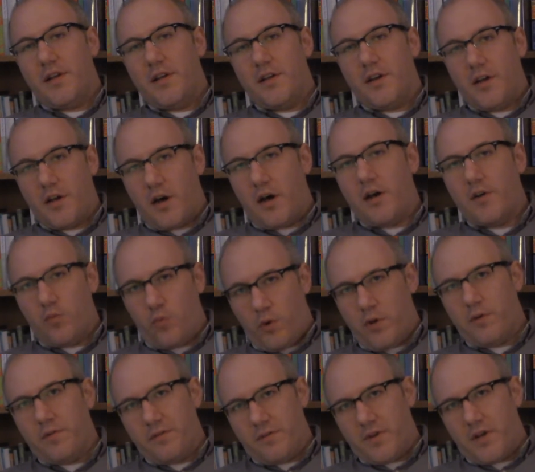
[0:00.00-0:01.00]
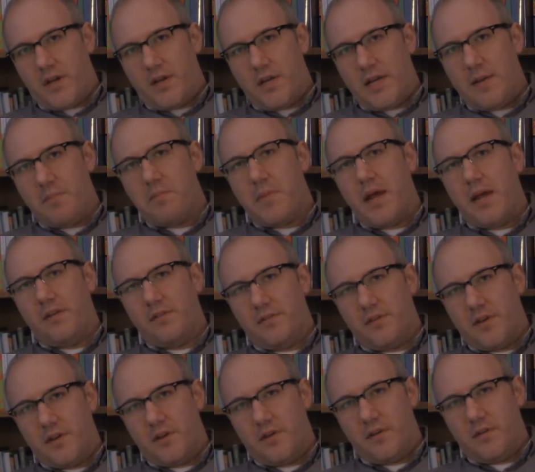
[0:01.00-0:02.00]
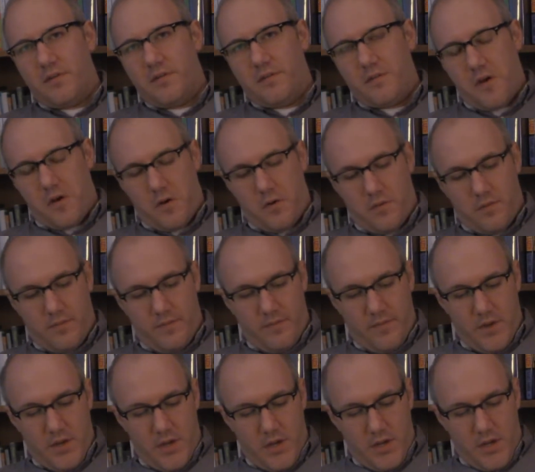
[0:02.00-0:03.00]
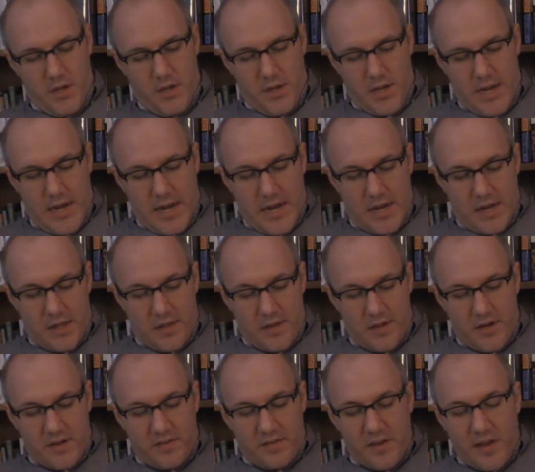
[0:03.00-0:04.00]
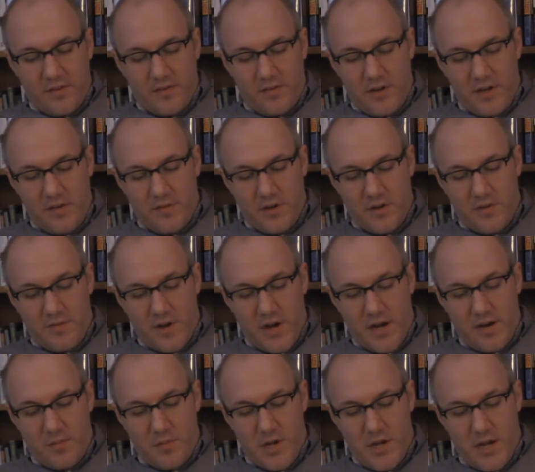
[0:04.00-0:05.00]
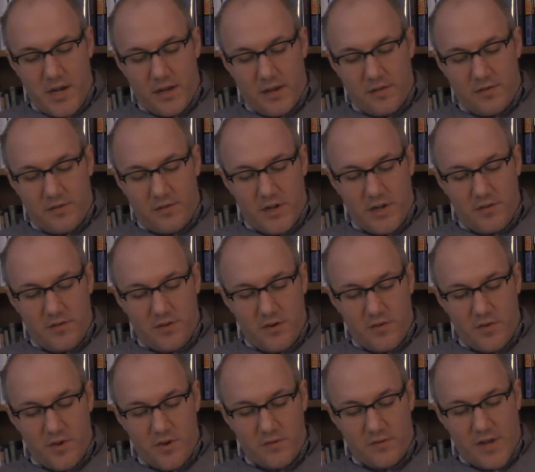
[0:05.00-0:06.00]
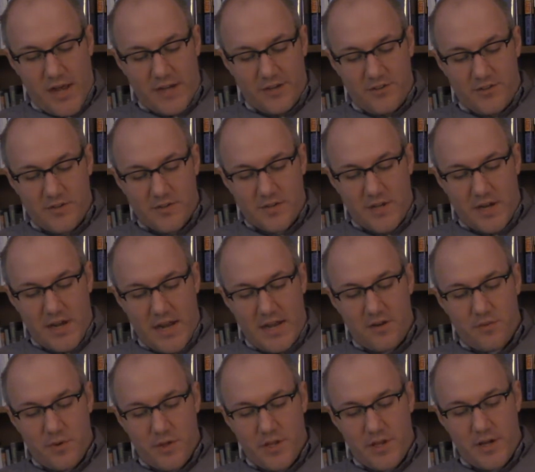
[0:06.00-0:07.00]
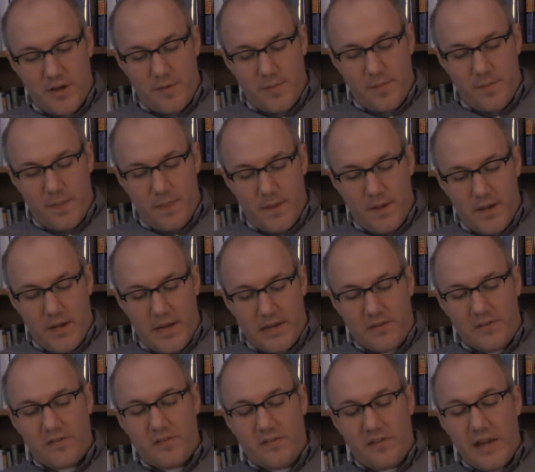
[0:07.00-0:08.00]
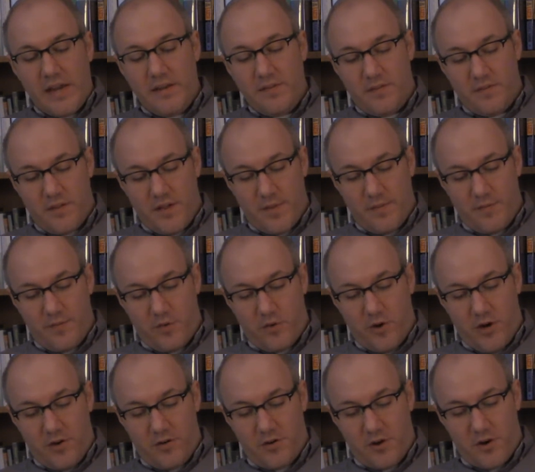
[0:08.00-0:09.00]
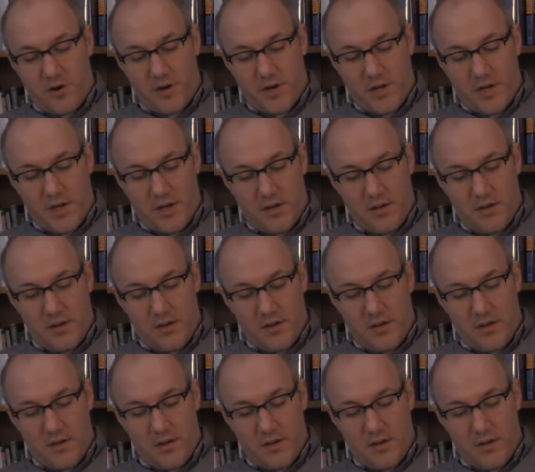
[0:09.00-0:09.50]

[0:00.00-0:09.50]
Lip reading: God wills it, he makes it so. And the necessity of the divine being extends over those actions that end with him and saves them for eternity.